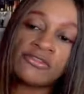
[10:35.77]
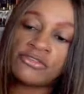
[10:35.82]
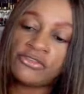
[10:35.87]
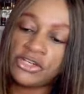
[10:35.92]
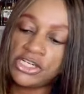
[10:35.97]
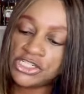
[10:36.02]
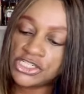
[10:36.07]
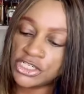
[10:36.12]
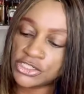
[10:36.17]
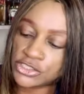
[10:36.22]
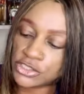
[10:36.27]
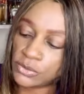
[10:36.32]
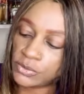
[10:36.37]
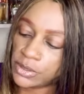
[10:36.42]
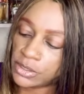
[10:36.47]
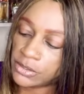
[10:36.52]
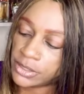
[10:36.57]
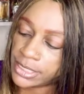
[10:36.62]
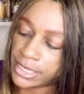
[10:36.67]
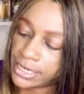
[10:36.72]
Freesia, so
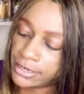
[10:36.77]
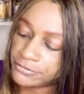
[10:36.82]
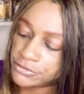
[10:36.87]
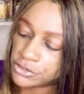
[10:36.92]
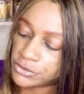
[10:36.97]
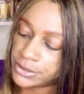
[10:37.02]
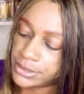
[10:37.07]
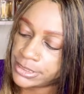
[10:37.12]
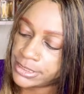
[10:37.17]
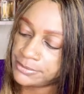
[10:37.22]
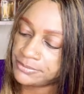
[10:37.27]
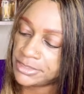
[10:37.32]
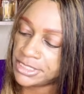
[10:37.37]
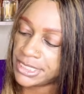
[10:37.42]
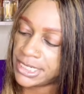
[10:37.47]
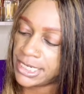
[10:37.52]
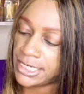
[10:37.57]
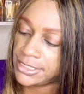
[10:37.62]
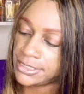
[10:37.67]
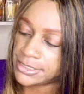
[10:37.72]
we're going to have to
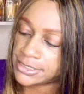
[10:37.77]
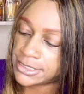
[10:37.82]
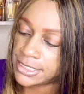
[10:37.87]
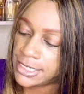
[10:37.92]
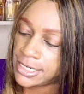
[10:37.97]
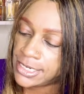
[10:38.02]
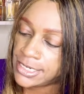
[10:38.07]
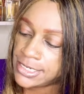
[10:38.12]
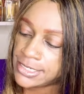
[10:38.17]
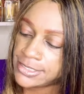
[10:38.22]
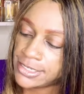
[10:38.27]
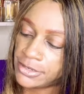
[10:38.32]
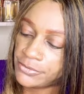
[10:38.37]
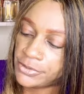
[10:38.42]
eliminate that